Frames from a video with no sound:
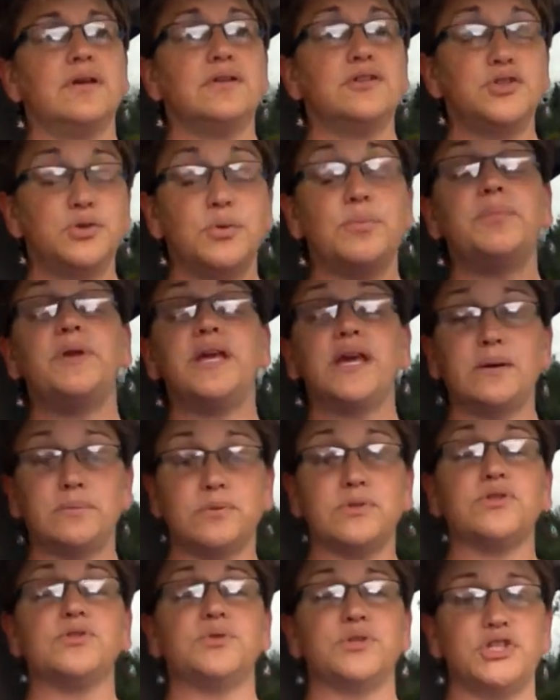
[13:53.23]
to be
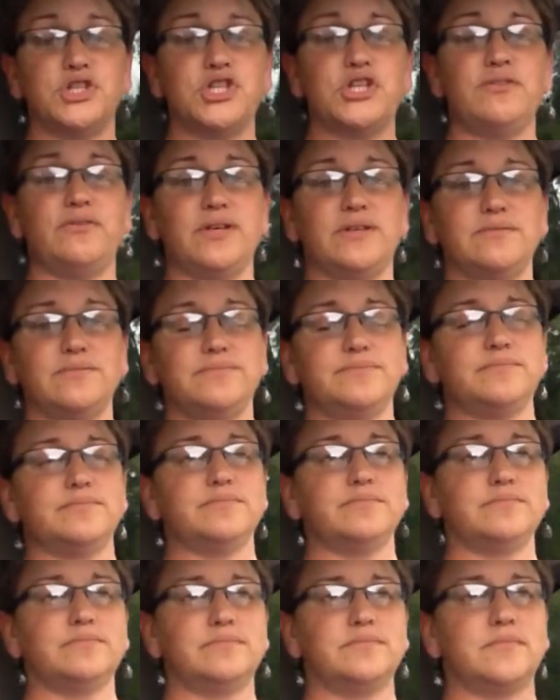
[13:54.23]
able to achieve it.
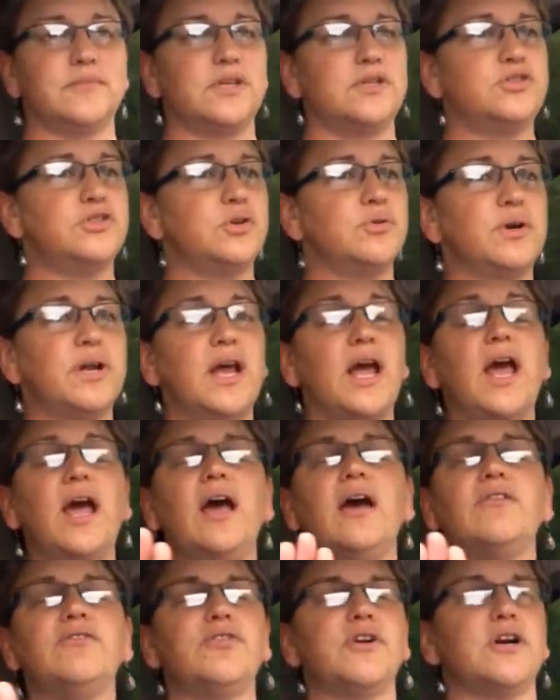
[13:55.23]
Don't
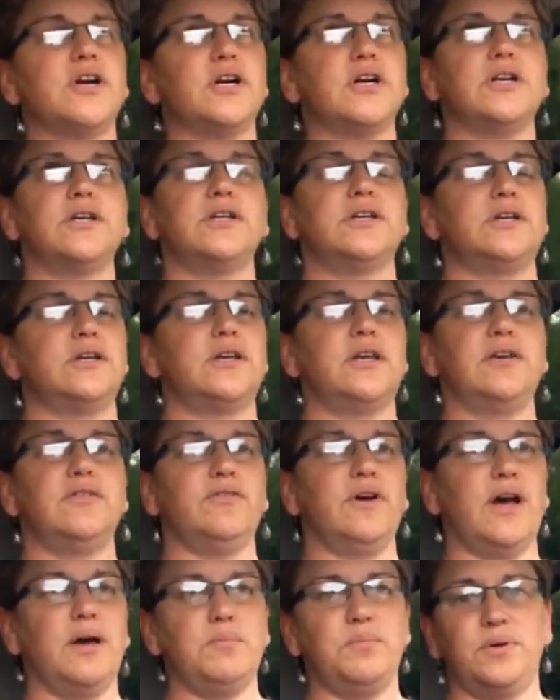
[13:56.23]
ever
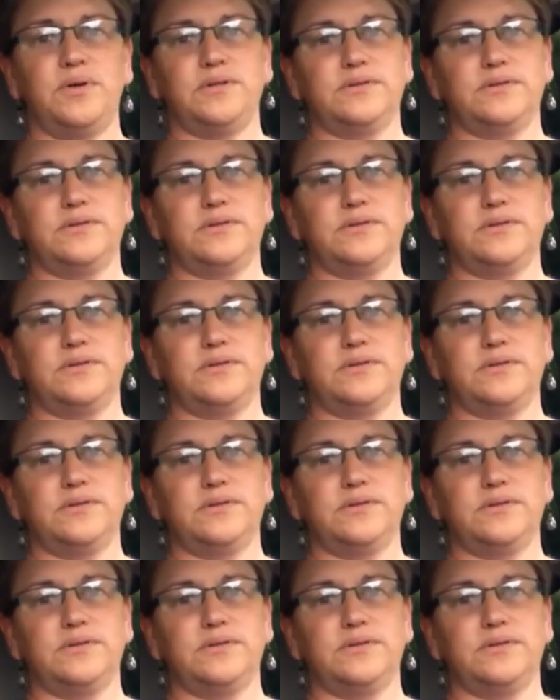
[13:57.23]
give up.